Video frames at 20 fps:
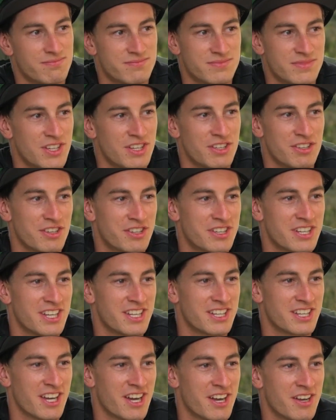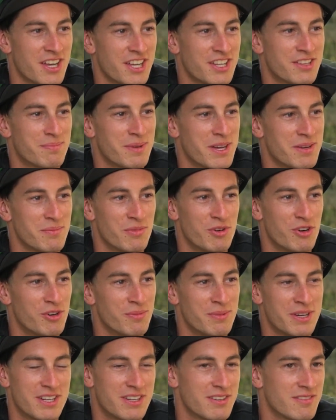You look at it and go, he spent more,
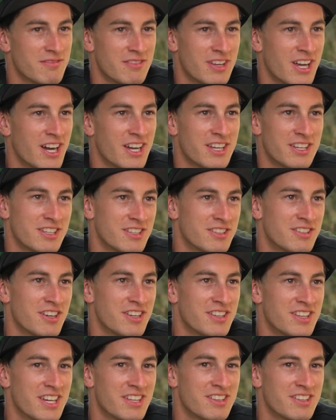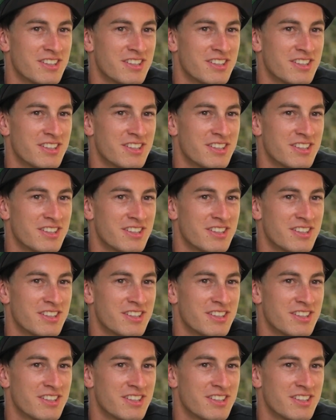but no, you do things